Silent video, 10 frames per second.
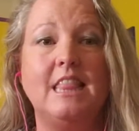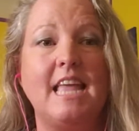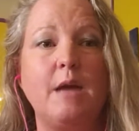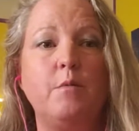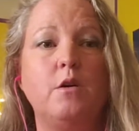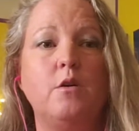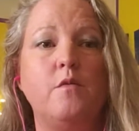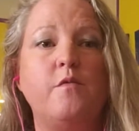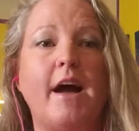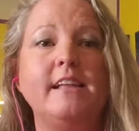They will
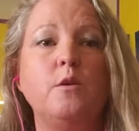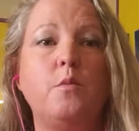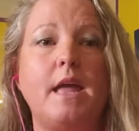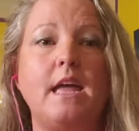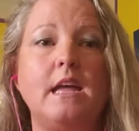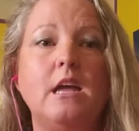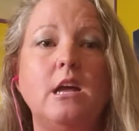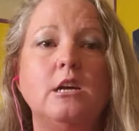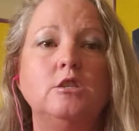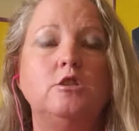find a way
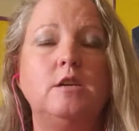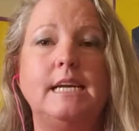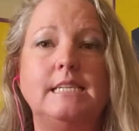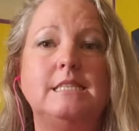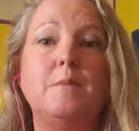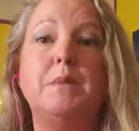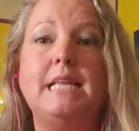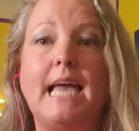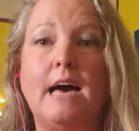to get somebody